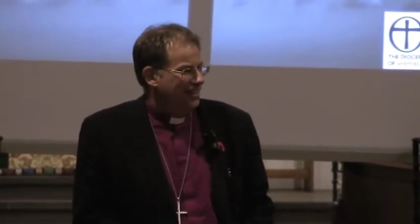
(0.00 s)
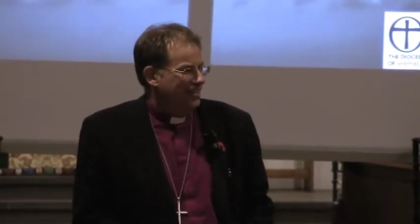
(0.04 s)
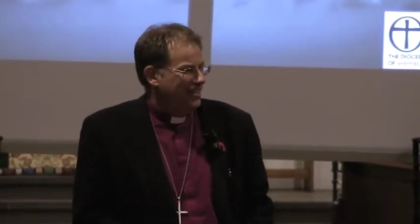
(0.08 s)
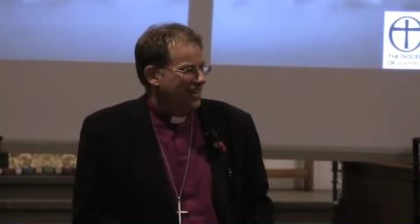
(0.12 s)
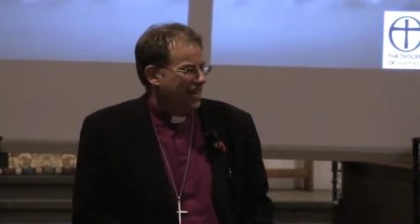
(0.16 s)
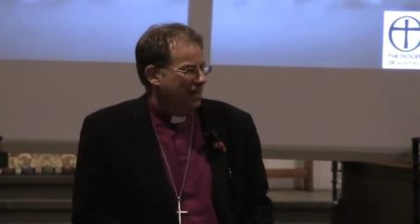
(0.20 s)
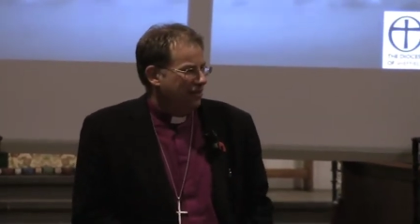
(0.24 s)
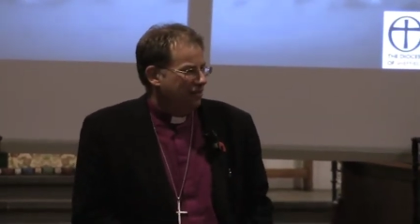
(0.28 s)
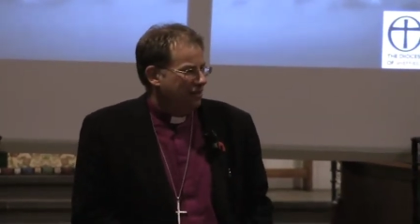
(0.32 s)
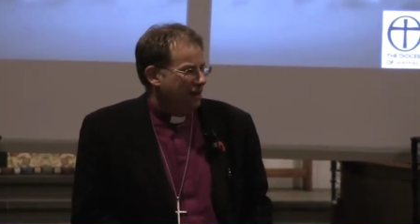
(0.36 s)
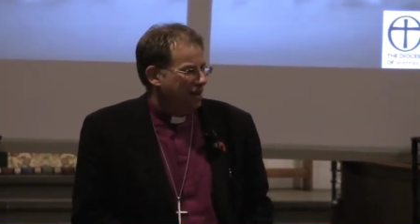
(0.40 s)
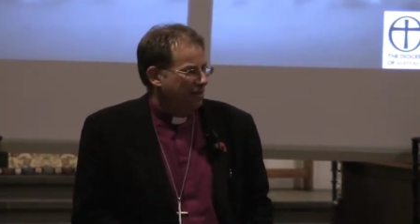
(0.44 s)

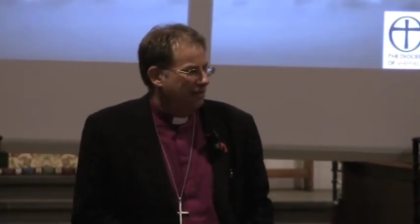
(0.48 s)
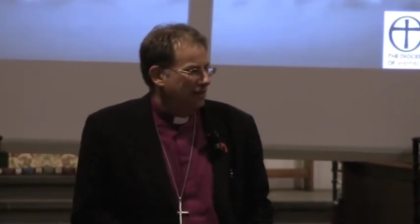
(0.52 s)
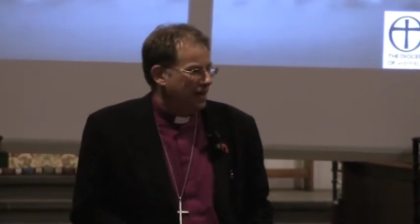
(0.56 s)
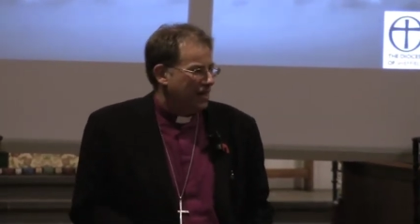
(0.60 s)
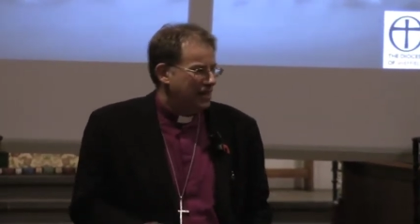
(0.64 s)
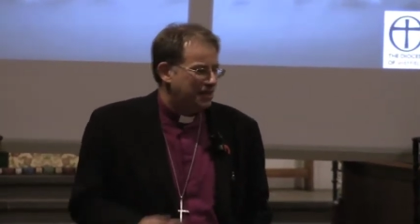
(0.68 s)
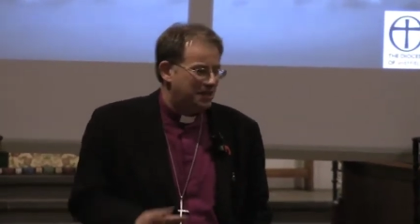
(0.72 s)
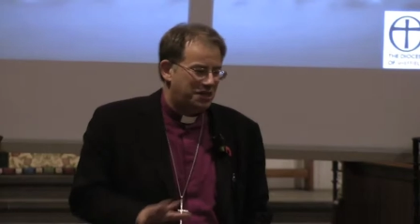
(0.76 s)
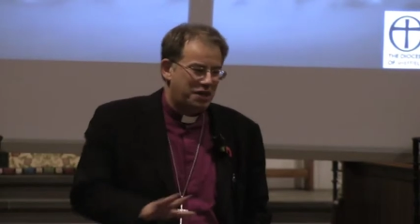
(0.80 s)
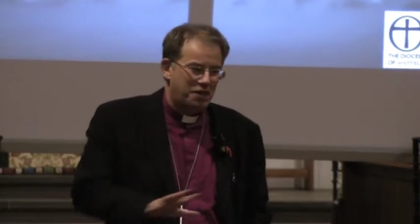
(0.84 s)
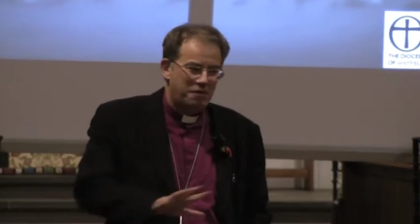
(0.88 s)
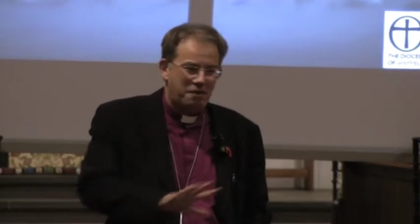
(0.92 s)
deanery
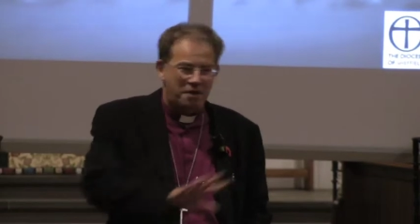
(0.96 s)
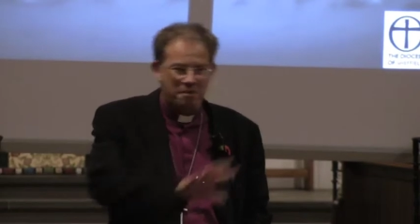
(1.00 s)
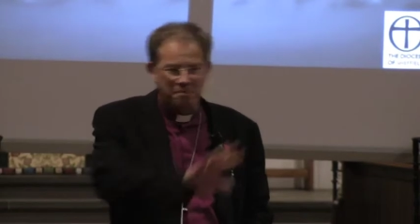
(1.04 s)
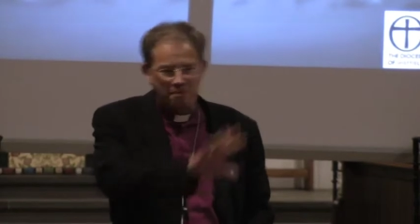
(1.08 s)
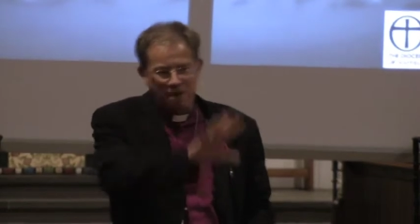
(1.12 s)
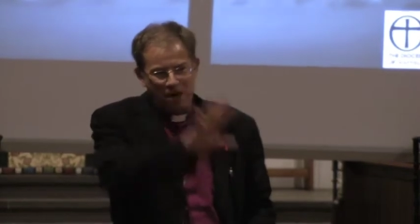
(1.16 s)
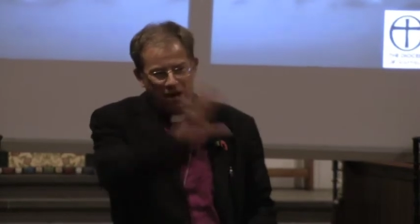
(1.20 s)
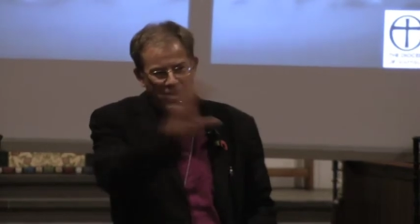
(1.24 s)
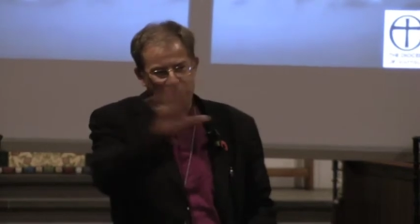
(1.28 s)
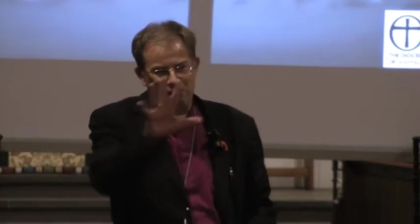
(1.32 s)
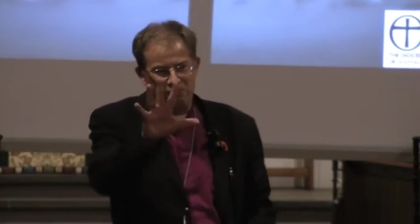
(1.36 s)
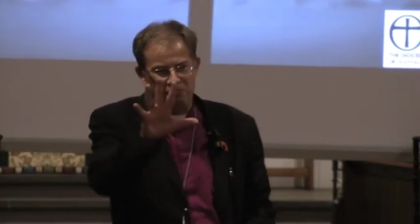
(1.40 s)
evening, so we've
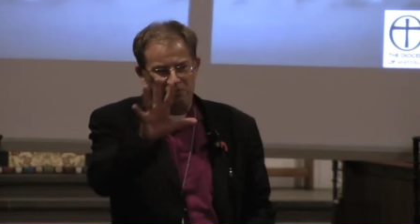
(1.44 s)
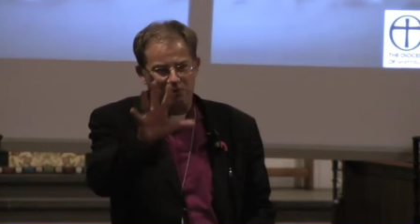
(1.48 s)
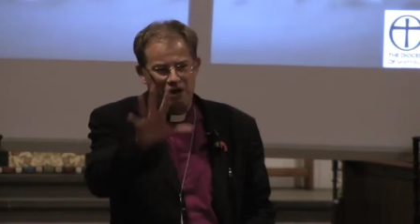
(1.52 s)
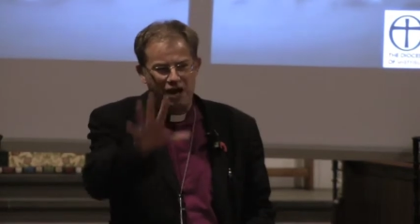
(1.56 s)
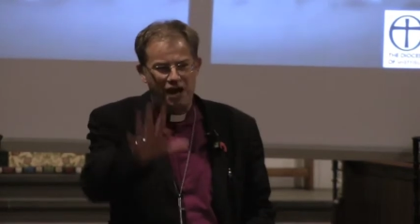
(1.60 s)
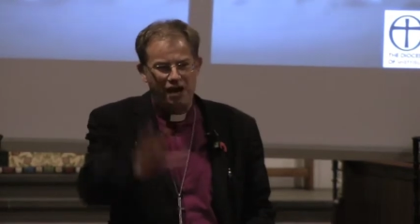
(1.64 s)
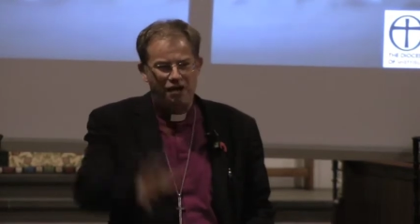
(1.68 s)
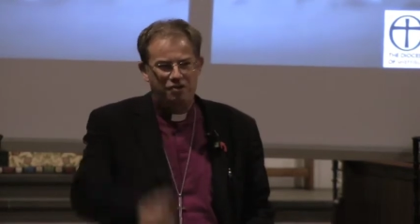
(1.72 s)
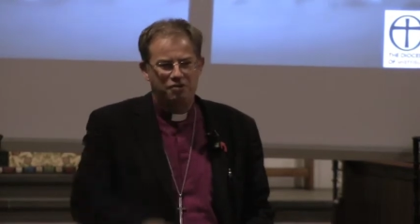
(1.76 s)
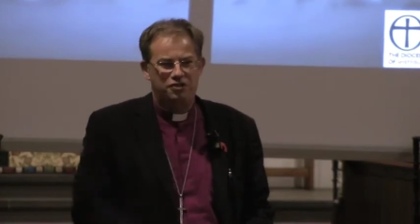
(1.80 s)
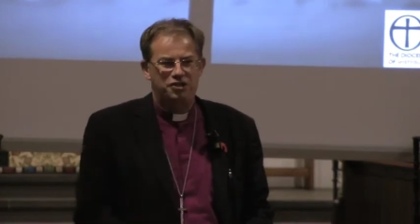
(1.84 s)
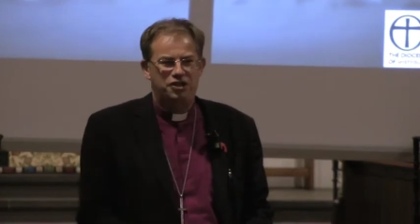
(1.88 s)
been
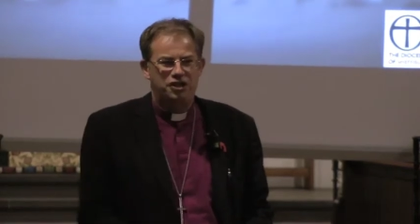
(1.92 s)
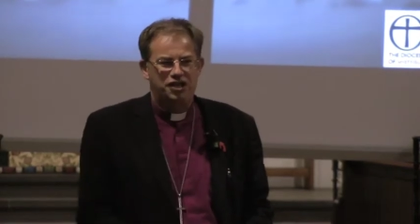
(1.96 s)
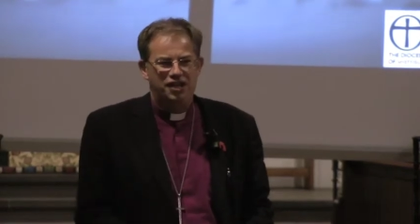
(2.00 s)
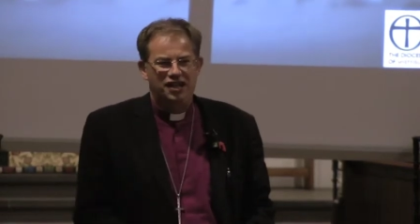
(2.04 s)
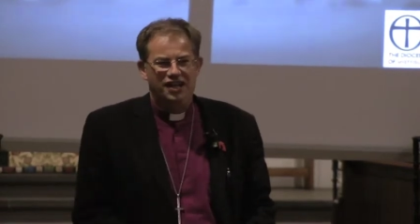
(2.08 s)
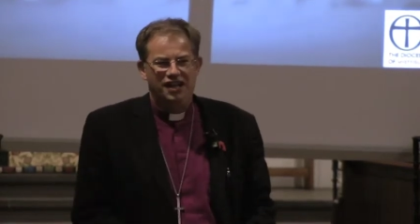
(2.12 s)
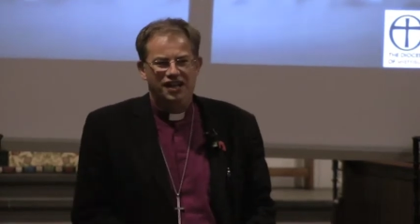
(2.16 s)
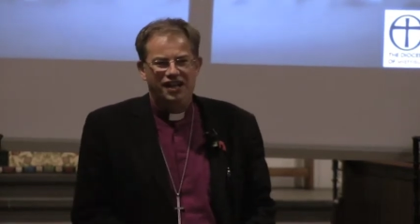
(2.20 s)
round